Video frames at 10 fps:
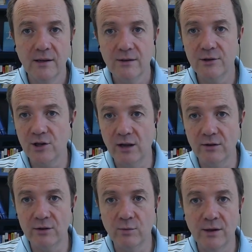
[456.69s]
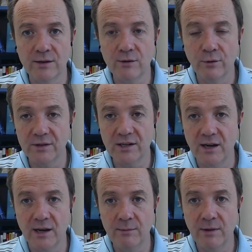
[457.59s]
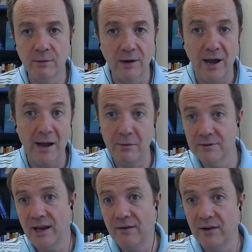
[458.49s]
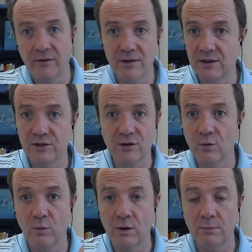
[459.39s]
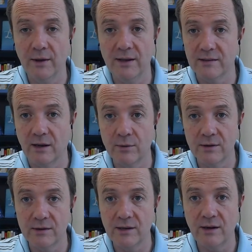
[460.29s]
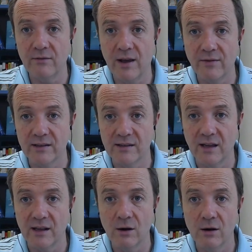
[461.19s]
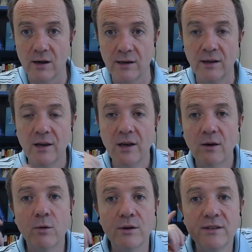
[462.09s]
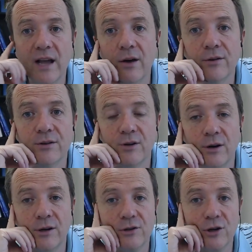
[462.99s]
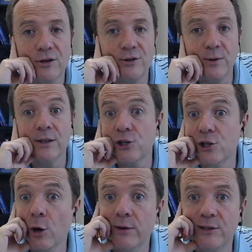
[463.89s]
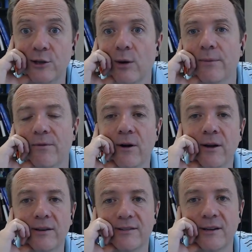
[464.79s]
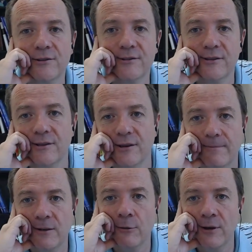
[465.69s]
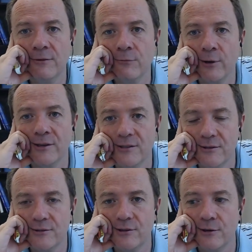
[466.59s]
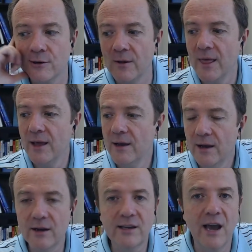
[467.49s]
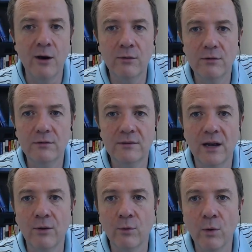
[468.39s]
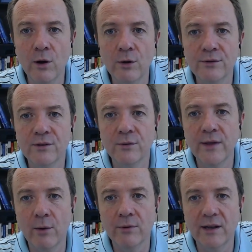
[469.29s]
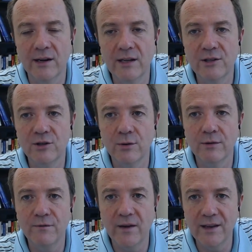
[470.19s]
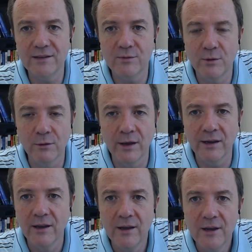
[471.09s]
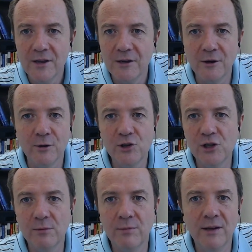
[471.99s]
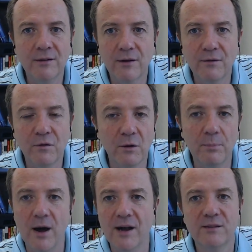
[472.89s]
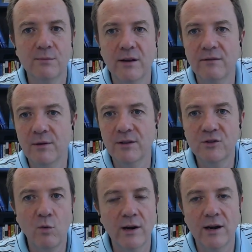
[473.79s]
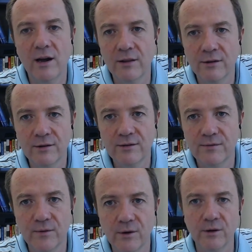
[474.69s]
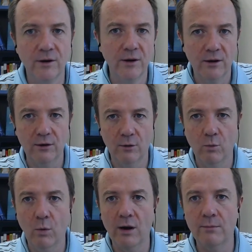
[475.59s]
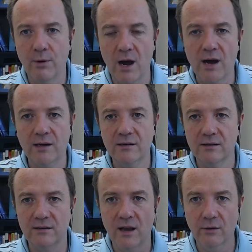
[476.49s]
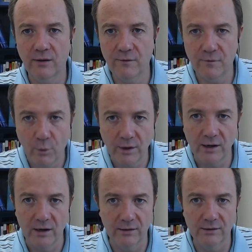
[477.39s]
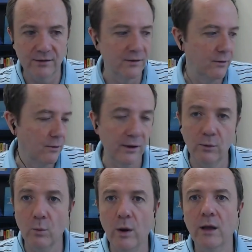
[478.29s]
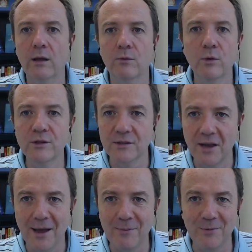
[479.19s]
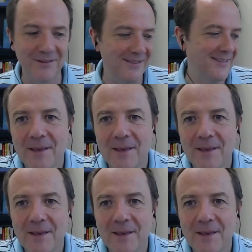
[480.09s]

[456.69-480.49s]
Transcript: The yep. challenge was over time, they were, I was having everything just go to one place and I would, didn't even have that setting on. Whereas now they're starting to charge you and they show it to you up front. It's not just in, you know, invoiced to your yep. account down the road. So that one kind of hits you in the face where you're like, you know, a shipment for a box might've been twenty dollars for, you know, one box is now like forty dollars and you're like, what, what just happened?